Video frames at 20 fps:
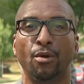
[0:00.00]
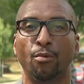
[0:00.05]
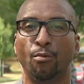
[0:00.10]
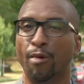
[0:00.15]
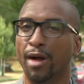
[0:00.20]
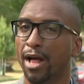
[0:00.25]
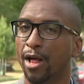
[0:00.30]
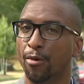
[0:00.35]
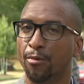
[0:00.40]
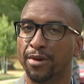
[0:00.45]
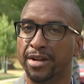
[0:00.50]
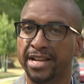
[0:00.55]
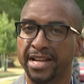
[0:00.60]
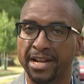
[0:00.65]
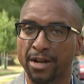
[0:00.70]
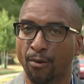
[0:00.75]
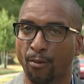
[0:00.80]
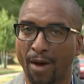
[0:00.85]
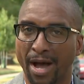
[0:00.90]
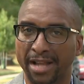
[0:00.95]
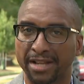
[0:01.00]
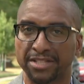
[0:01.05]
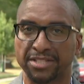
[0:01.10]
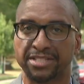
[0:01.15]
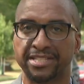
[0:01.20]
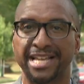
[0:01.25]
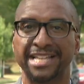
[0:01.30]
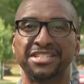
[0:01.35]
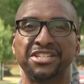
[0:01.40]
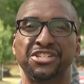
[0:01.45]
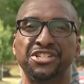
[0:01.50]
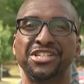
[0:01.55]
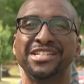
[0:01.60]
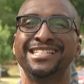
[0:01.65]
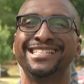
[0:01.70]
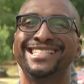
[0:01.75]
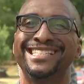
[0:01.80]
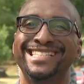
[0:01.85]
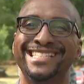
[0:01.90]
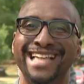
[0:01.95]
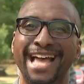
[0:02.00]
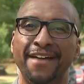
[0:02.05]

Well, Juanita Wallace says that she's